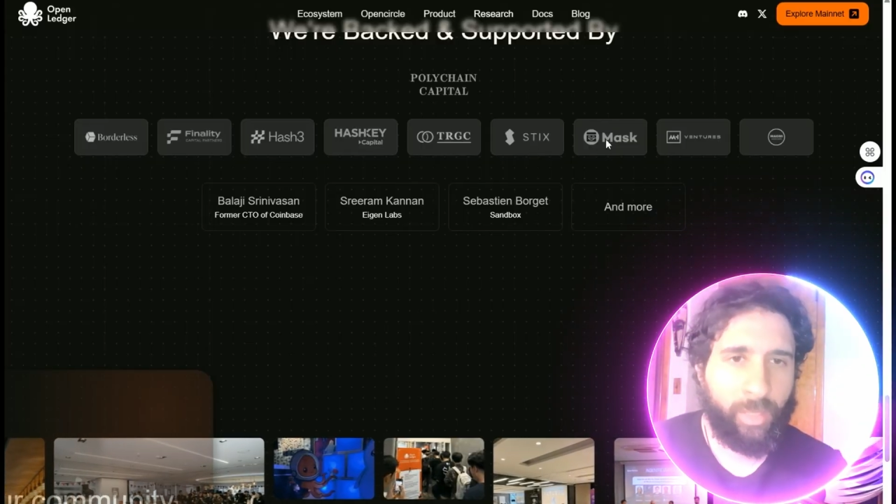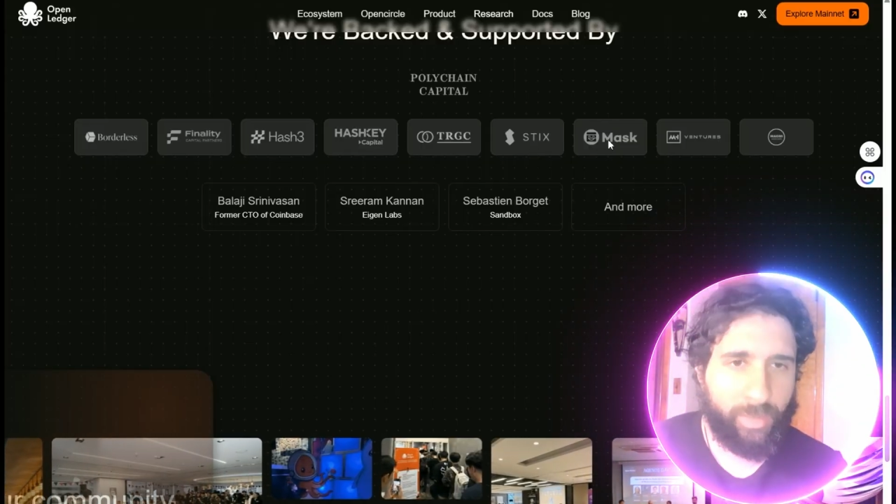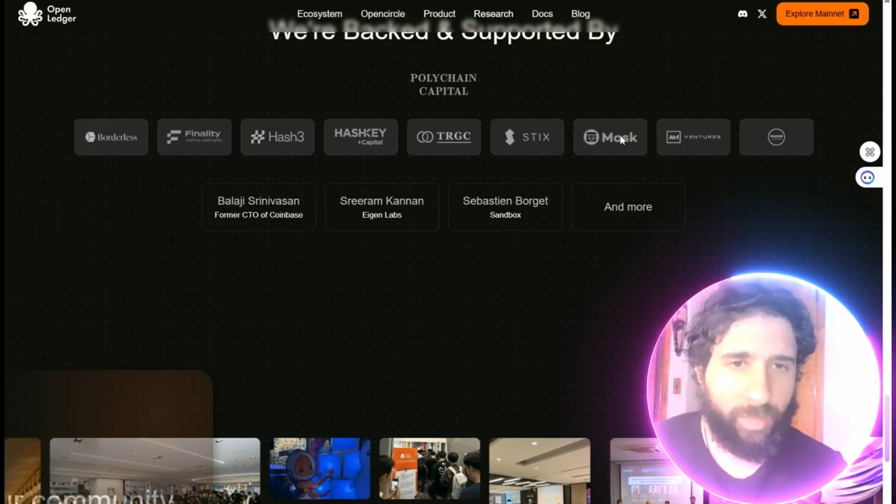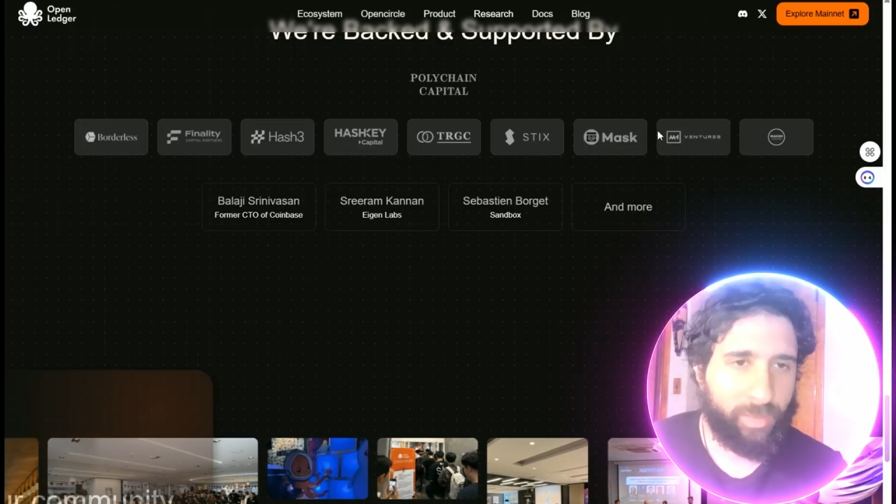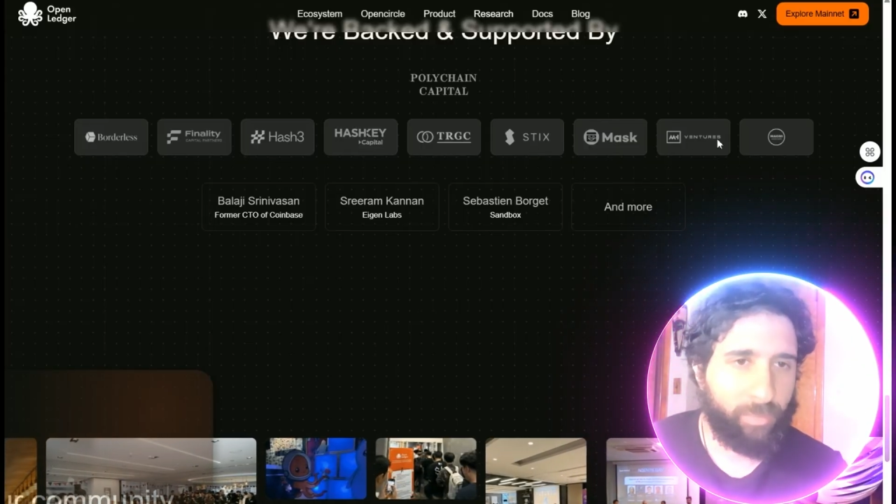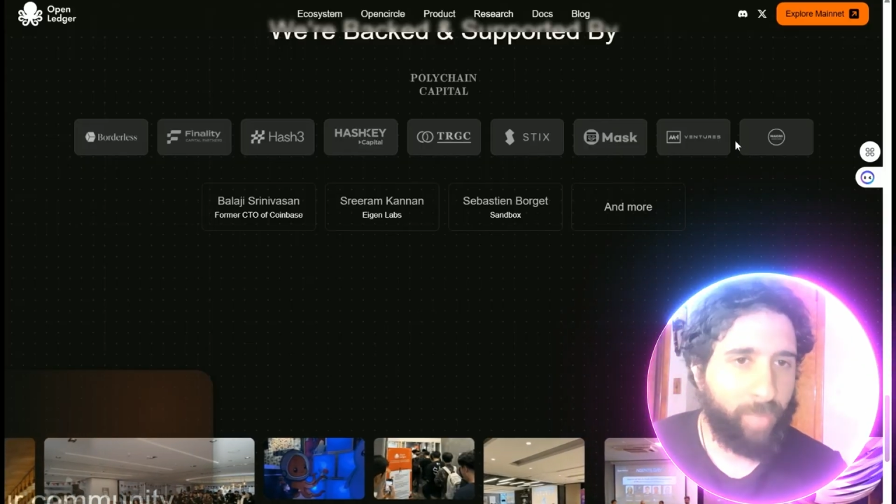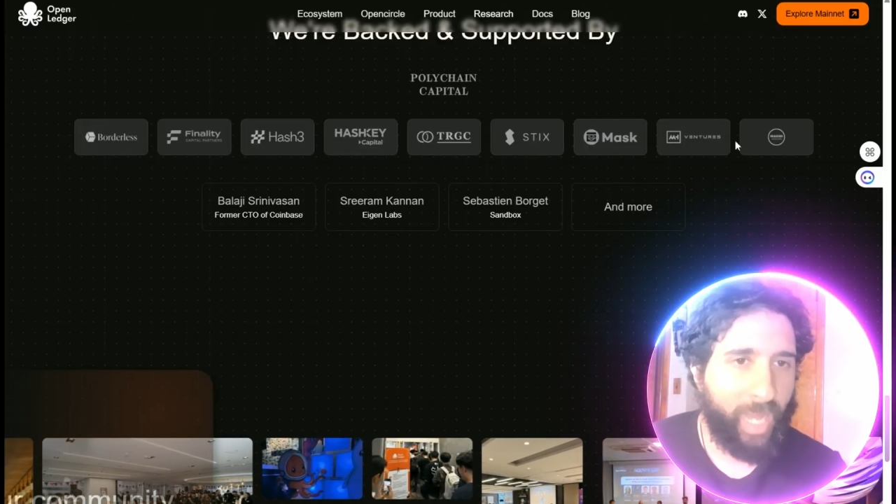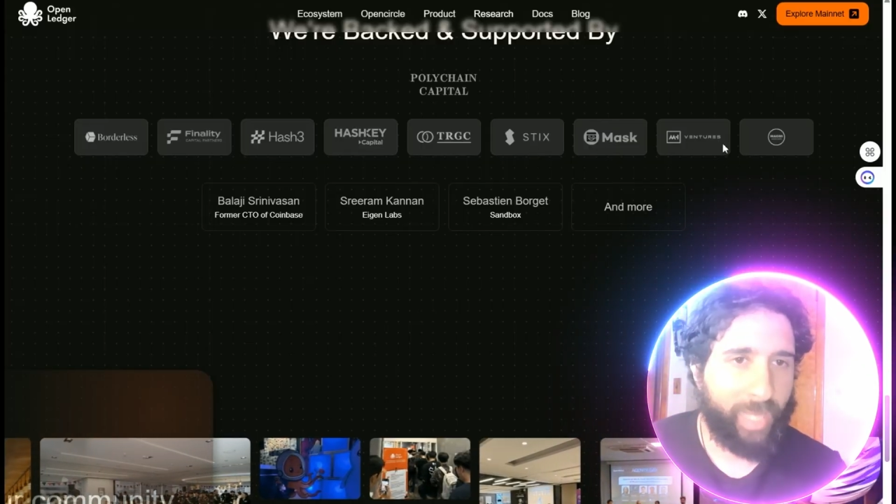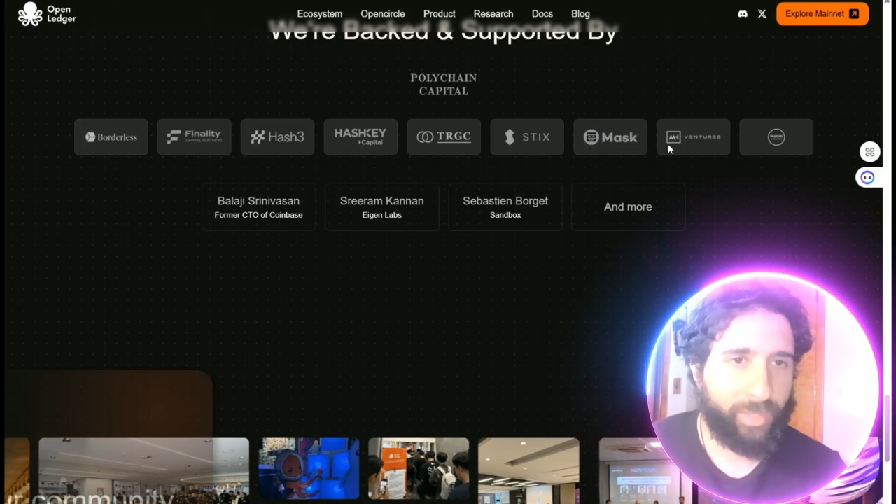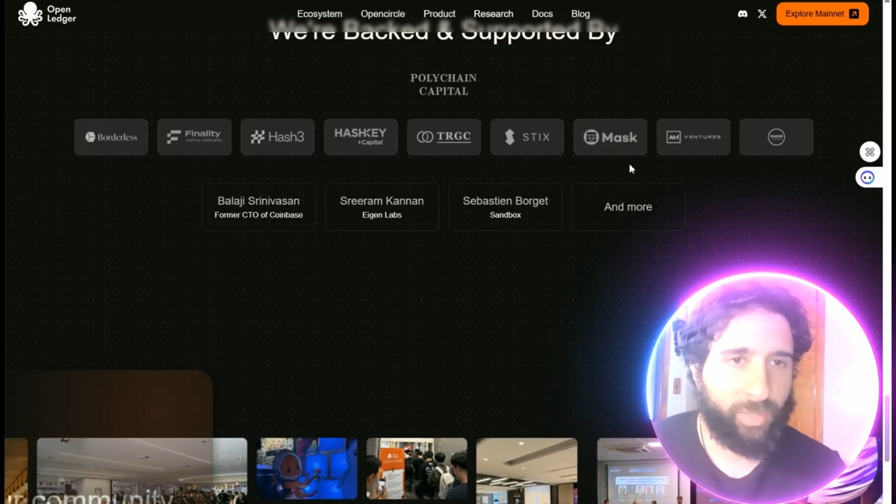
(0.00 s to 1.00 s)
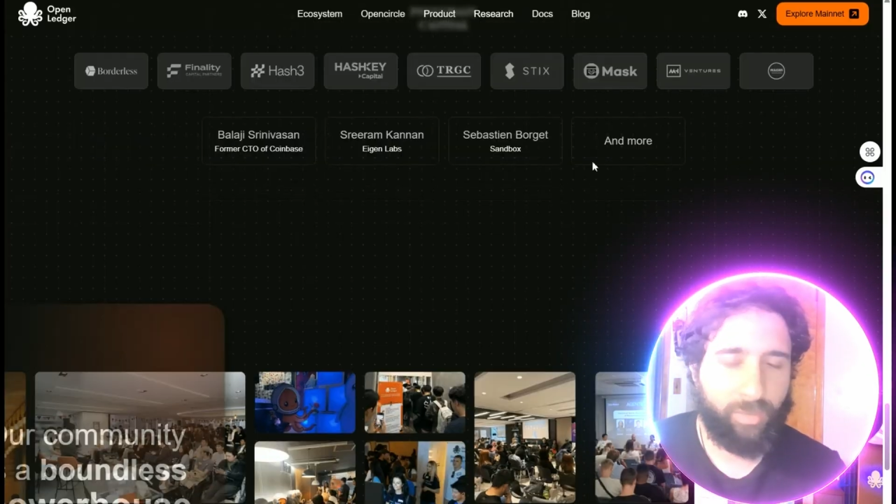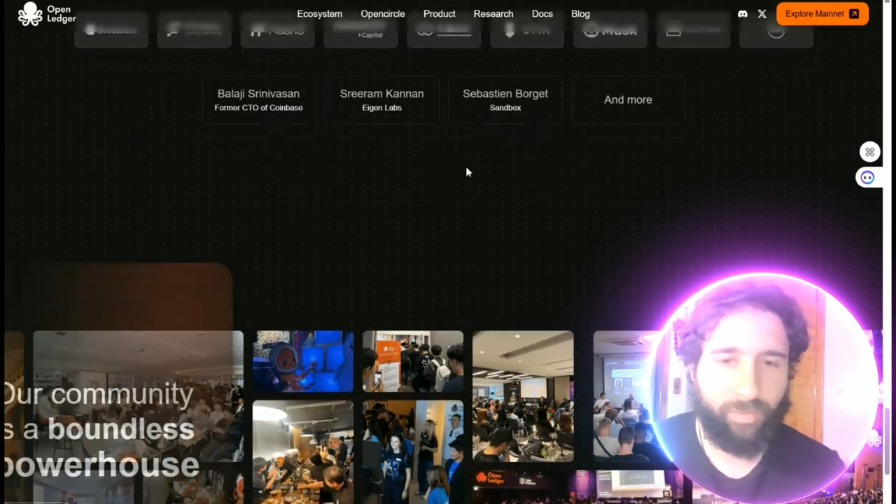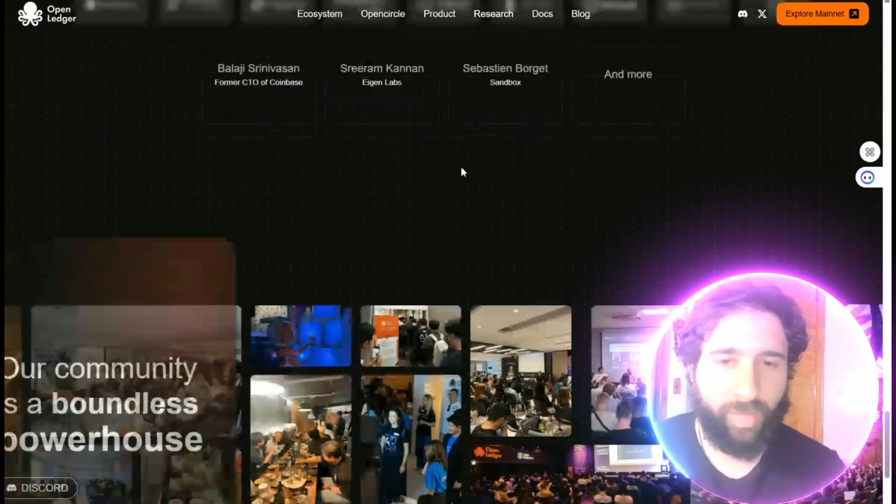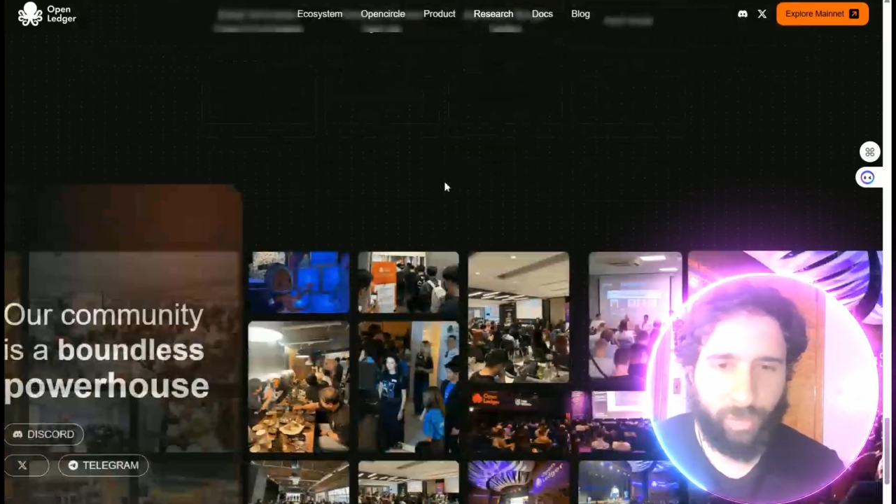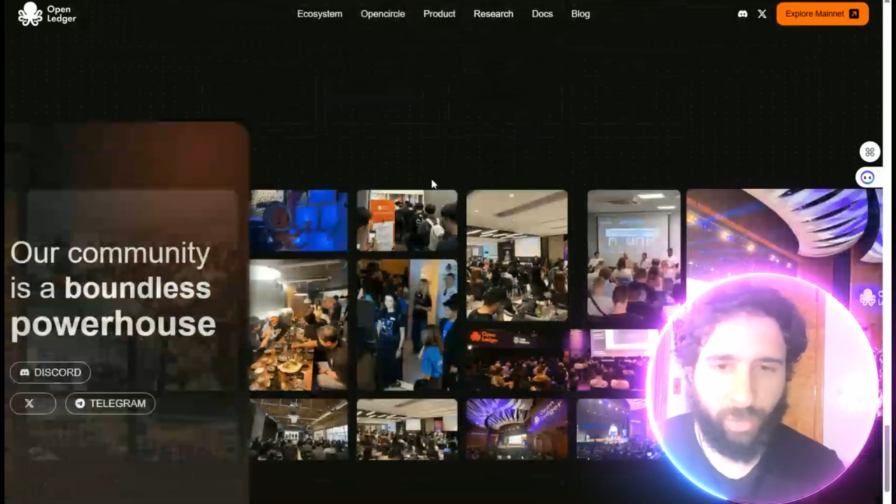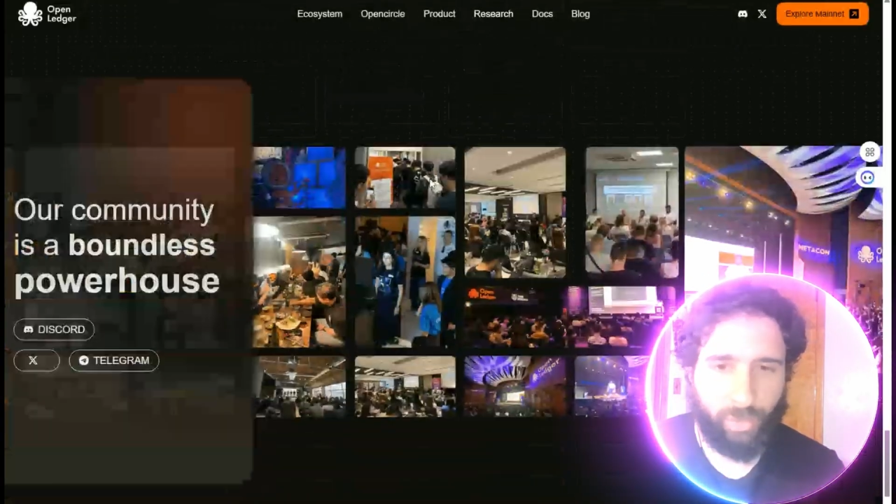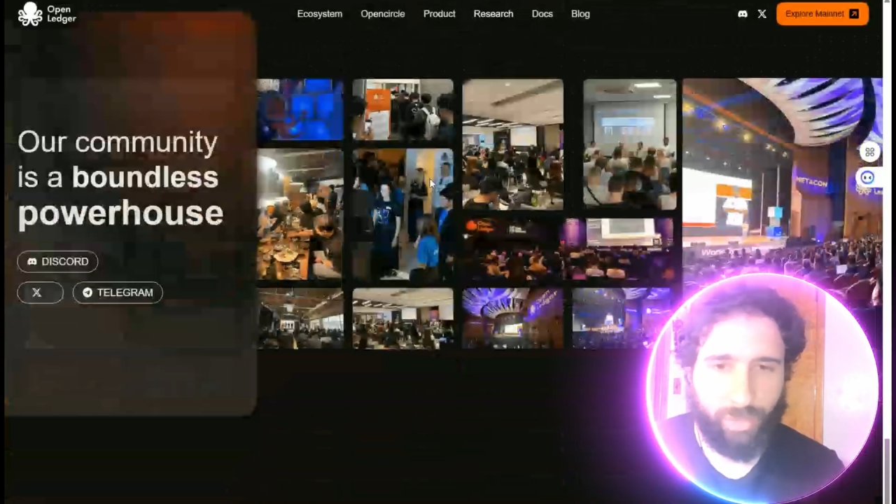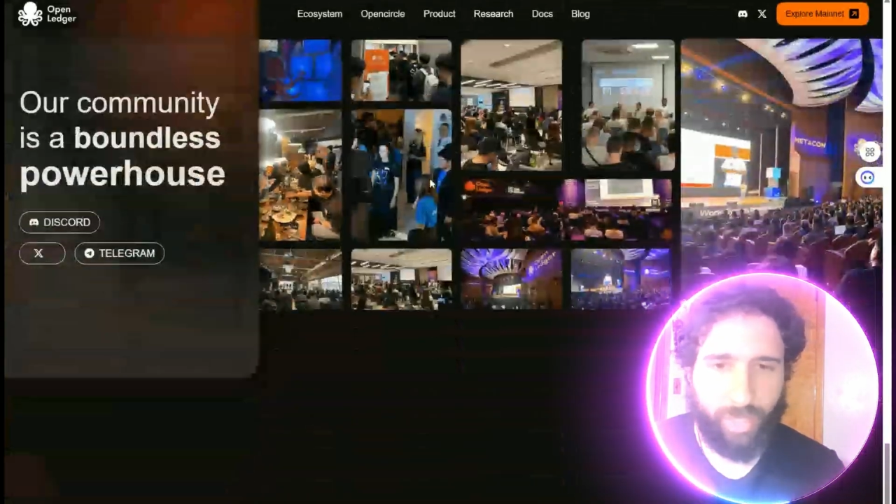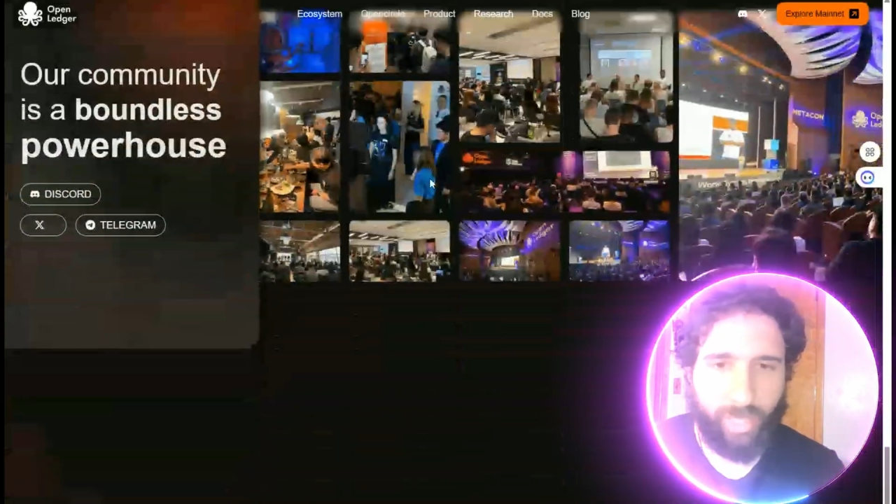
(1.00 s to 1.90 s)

SIX Mask, Ventures,